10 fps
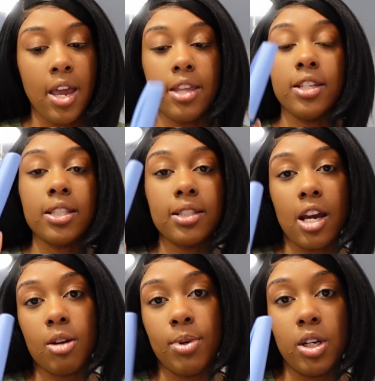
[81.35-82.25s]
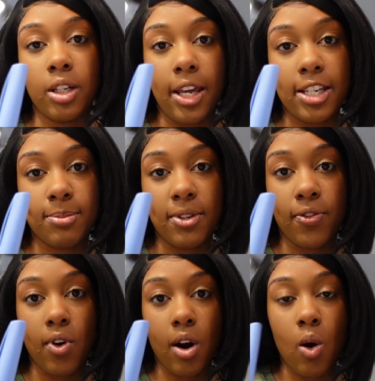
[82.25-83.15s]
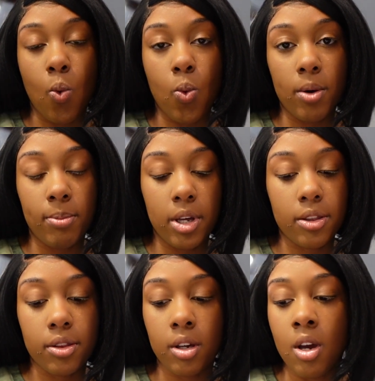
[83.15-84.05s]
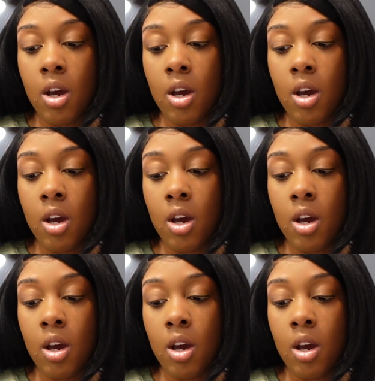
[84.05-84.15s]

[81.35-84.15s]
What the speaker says: and this entire pen will last me for 1 month.